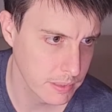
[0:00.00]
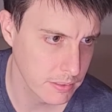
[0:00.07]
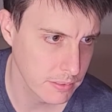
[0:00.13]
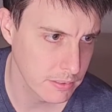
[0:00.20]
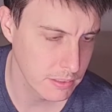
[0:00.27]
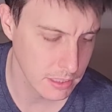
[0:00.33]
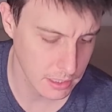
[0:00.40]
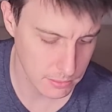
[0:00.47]

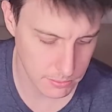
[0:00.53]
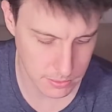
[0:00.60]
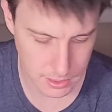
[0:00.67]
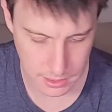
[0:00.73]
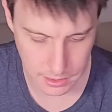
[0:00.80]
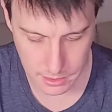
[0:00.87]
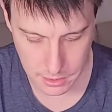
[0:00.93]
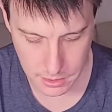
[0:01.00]
Let's see if
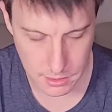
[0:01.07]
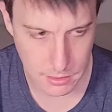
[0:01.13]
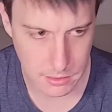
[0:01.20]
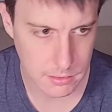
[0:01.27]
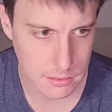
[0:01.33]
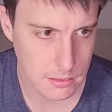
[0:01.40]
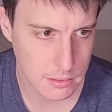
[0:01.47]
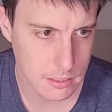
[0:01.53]
that
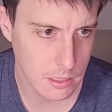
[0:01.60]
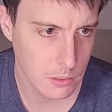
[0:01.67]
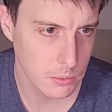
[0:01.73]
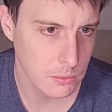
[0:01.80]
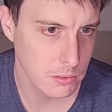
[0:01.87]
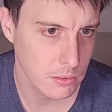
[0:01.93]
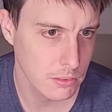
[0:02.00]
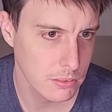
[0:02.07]

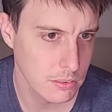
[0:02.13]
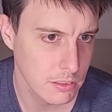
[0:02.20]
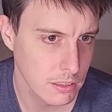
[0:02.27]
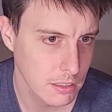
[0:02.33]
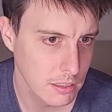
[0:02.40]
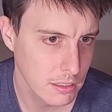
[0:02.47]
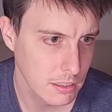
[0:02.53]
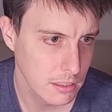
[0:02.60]
tells us.